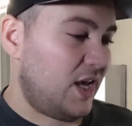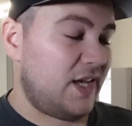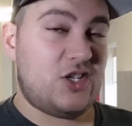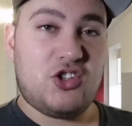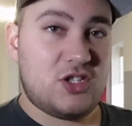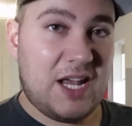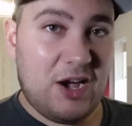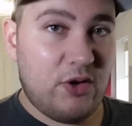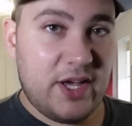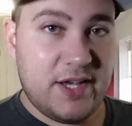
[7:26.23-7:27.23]
It's just
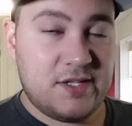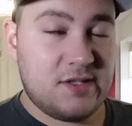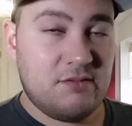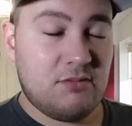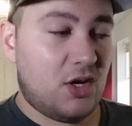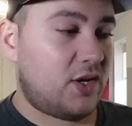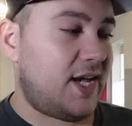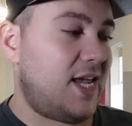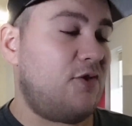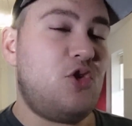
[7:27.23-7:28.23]
how it is,
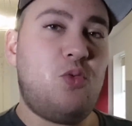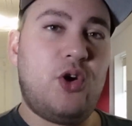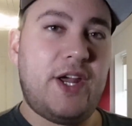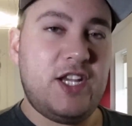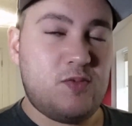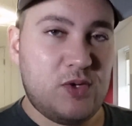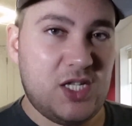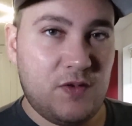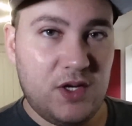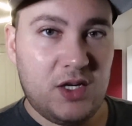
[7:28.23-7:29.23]
okay? If you want any
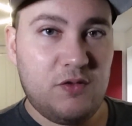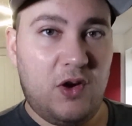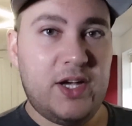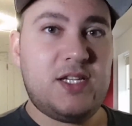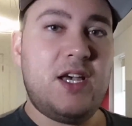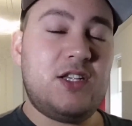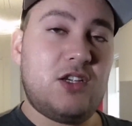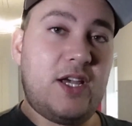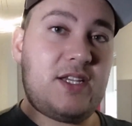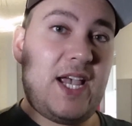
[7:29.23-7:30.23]
specific advice
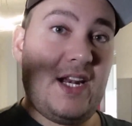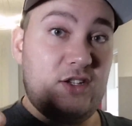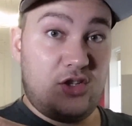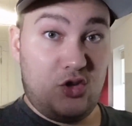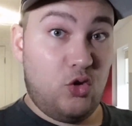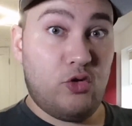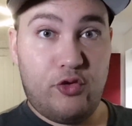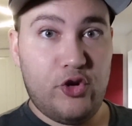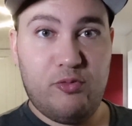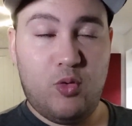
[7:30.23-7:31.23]
tailored to your
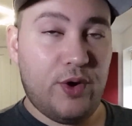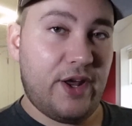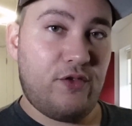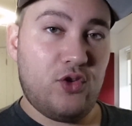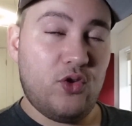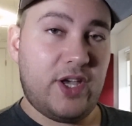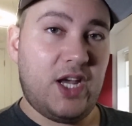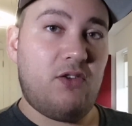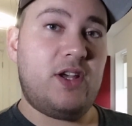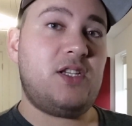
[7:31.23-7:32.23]
room or whatever your
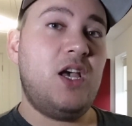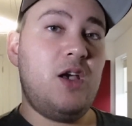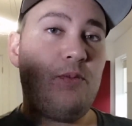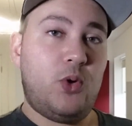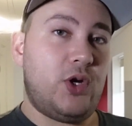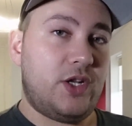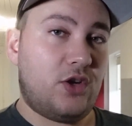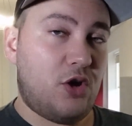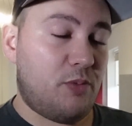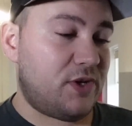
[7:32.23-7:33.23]
gear is, put it in the
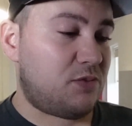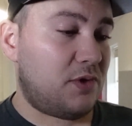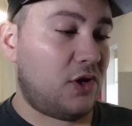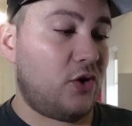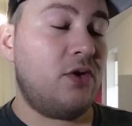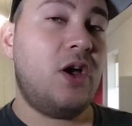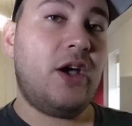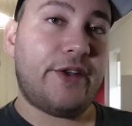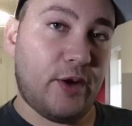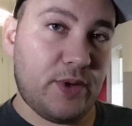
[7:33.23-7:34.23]
comments below
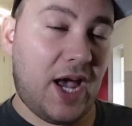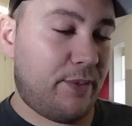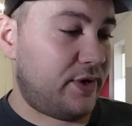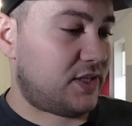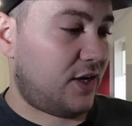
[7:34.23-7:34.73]
and I'll be happy to